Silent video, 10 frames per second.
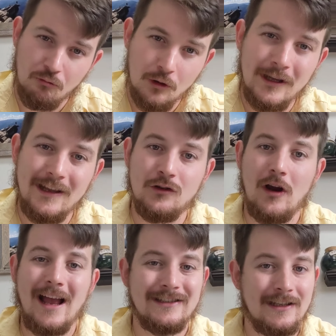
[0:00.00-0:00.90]
really
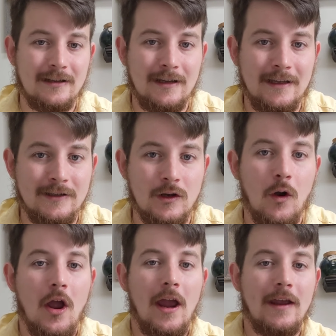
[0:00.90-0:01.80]
drastically, and so
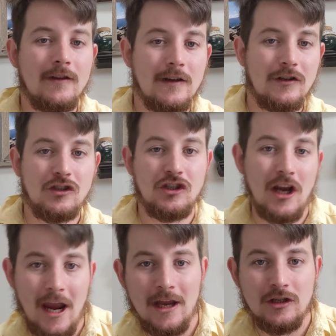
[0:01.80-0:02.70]
he's going to
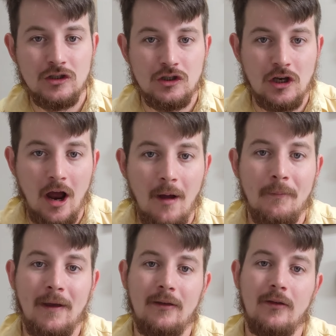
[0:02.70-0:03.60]
change
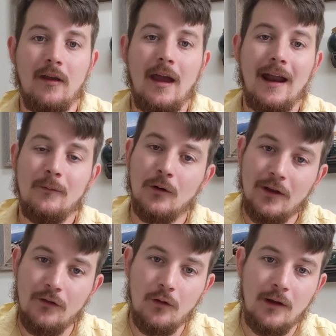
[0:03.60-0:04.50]
topics. And what
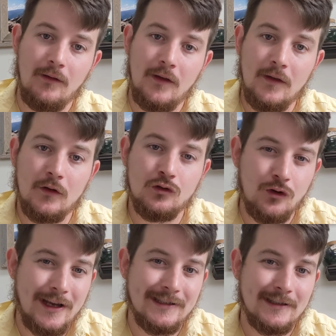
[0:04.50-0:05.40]
he's doing is he's
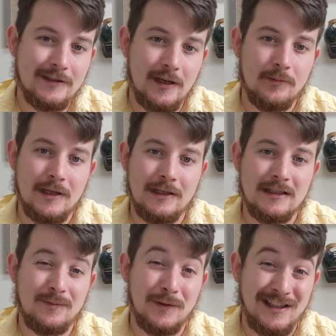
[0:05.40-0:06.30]
addressing something
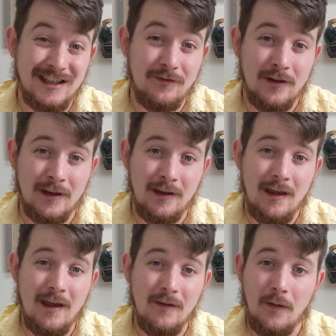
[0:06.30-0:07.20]
specific
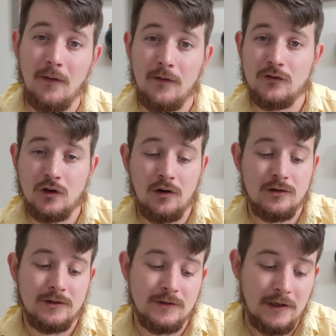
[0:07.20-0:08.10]
that this
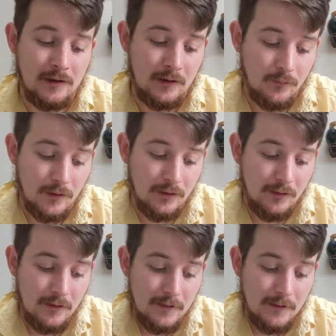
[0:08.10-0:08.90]
church is dealing with.